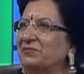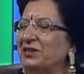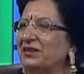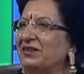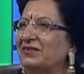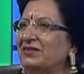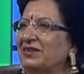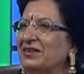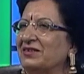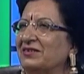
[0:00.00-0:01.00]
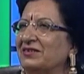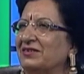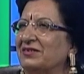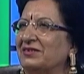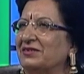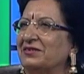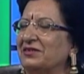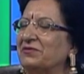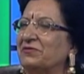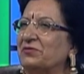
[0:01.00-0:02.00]
biggest thing,
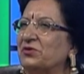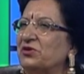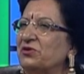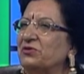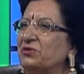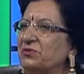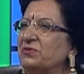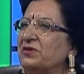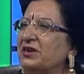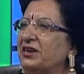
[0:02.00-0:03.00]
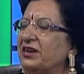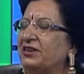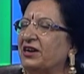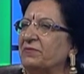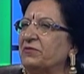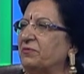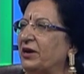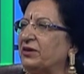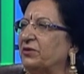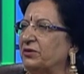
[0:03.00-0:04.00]
uh, what you do, it comes
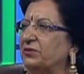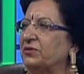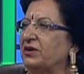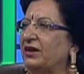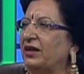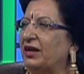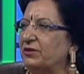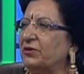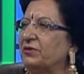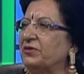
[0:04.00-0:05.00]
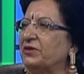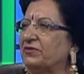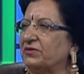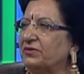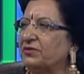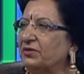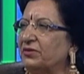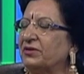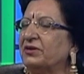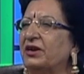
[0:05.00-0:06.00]
back on you. I always
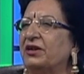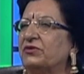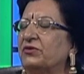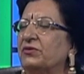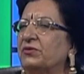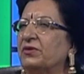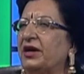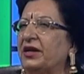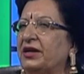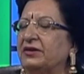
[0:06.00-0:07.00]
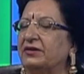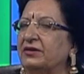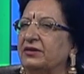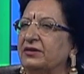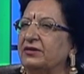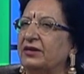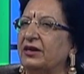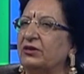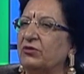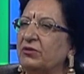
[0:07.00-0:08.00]
talk. So, and uh,
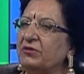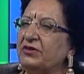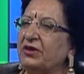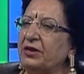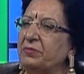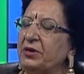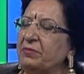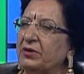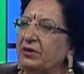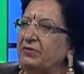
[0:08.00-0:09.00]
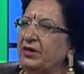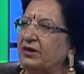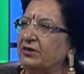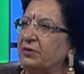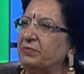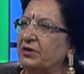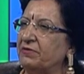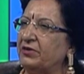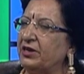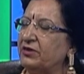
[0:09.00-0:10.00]
I always tell people we are the
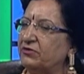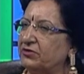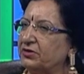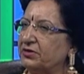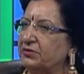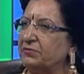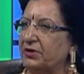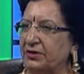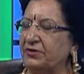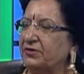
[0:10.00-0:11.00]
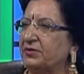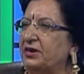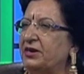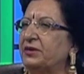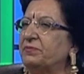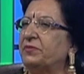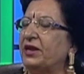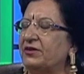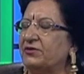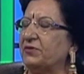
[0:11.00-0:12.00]
privileged ones,
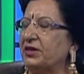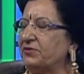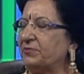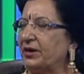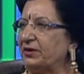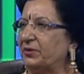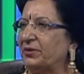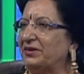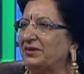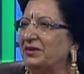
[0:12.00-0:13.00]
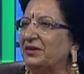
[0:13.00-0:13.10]
blessed ones by God,